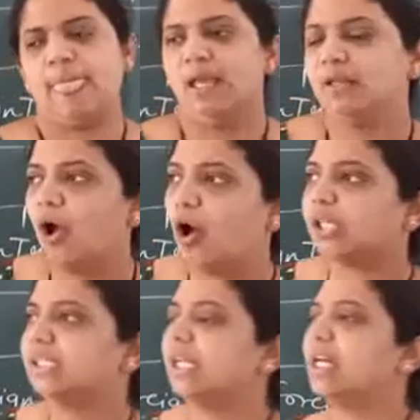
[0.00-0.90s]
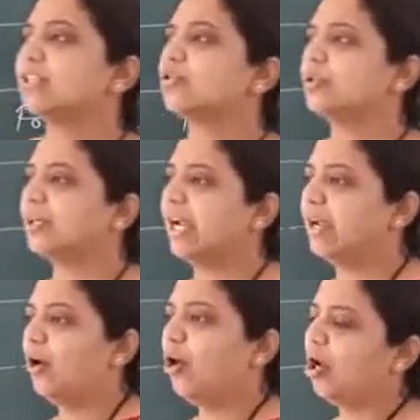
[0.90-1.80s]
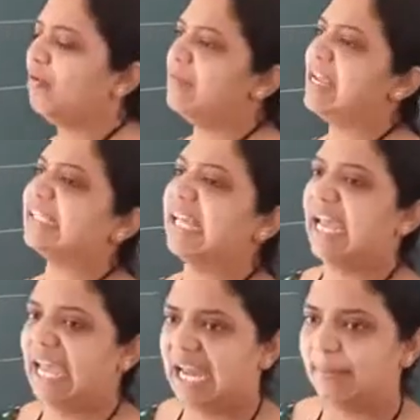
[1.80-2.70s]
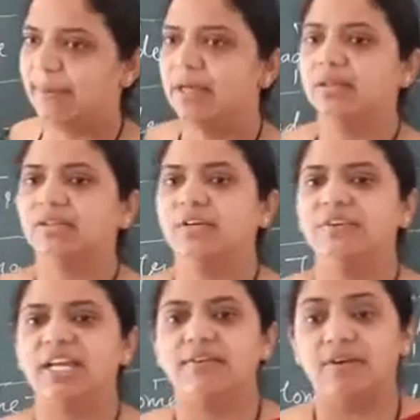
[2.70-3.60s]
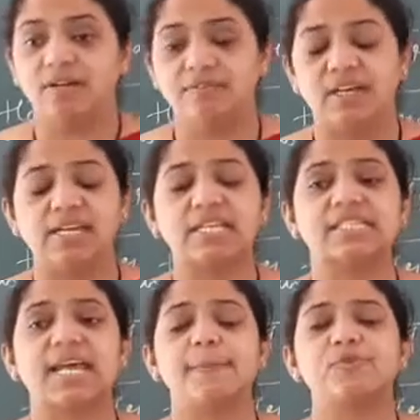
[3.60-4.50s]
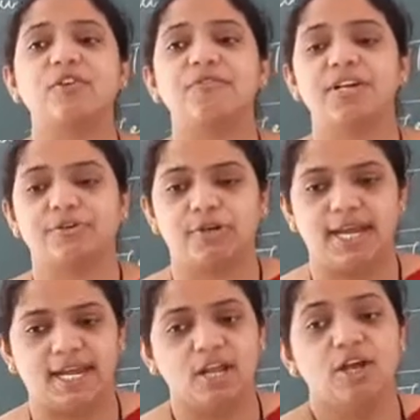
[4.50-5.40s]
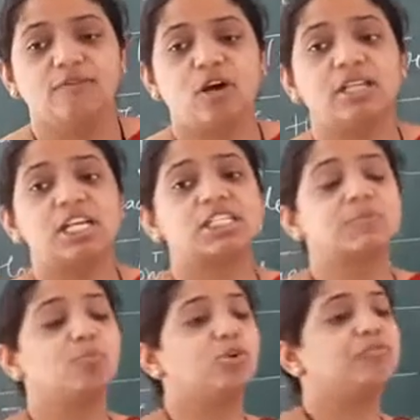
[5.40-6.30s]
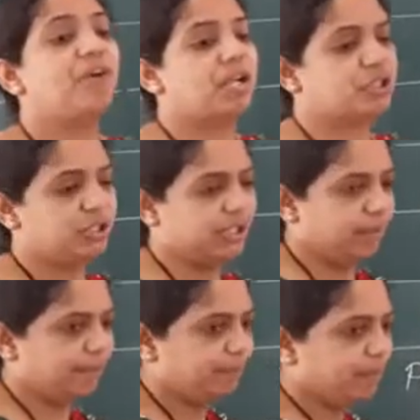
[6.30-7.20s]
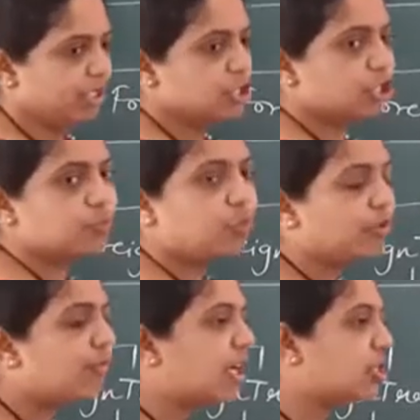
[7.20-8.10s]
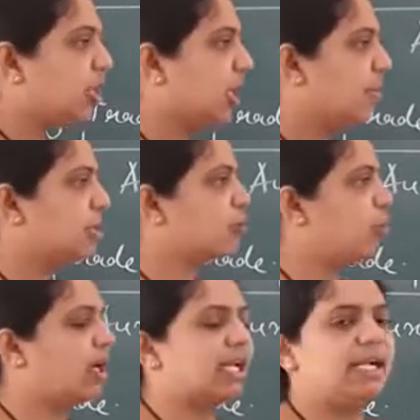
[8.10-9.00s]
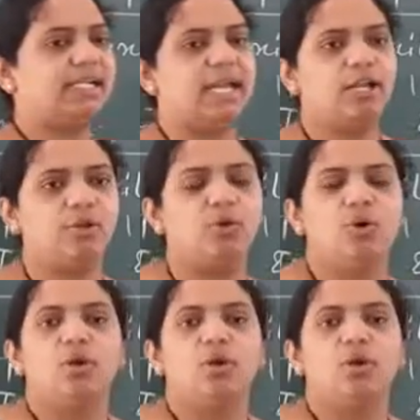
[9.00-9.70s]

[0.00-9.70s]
Now auxiliaries to trade always help the various types of a trade for their smooth functioning. Smooth functioning means what? I will tell you.